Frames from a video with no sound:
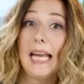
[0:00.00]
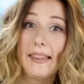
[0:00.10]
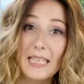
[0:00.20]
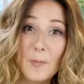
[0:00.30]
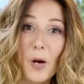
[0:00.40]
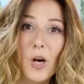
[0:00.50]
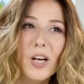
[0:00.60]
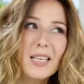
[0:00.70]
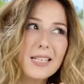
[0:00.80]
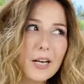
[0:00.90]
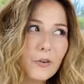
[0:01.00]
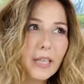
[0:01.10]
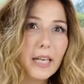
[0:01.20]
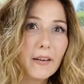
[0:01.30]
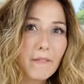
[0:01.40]
this part is not
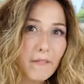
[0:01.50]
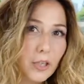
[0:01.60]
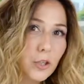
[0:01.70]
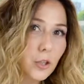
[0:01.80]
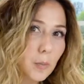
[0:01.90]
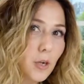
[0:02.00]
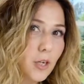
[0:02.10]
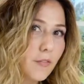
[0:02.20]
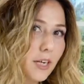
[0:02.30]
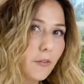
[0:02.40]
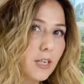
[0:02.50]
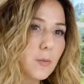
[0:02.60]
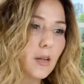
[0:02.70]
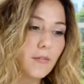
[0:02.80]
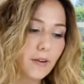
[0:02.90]
really a conventional part of any
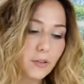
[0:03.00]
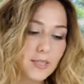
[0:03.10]
recipe I've ever